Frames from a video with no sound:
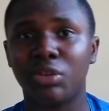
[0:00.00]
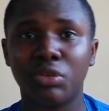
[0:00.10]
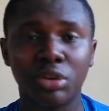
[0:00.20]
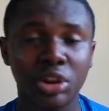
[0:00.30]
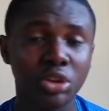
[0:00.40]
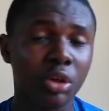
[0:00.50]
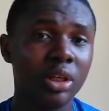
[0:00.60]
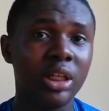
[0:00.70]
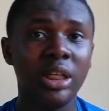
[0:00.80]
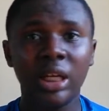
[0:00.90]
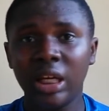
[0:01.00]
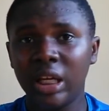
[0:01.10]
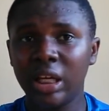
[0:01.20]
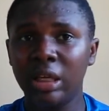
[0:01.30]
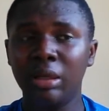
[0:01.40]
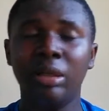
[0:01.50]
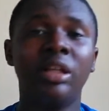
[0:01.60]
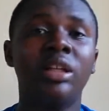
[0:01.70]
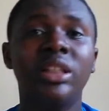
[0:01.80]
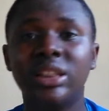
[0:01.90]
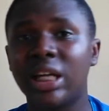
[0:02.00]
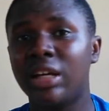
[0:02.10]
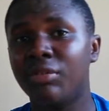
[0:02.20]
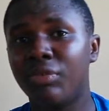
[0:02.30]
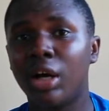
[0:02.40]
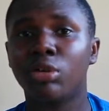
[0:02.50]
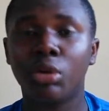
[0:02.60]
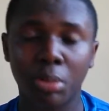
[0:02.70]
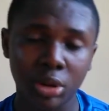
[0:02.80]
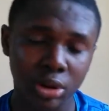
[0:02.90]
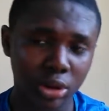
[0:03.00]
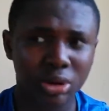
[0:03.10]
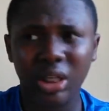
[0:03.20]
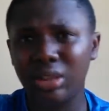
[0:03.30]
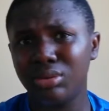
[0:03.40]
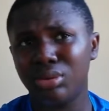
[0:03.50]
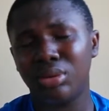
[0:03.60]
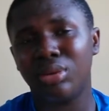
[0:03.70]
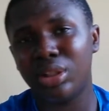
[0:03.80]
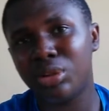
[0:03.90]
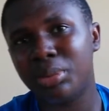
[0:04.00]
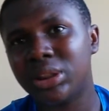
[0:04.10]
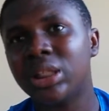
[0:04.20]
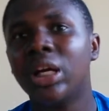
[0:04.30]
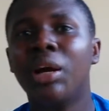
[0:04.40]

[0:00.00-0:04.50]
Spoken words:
Of course, it's not really a deciding factor, but you can do a little bit.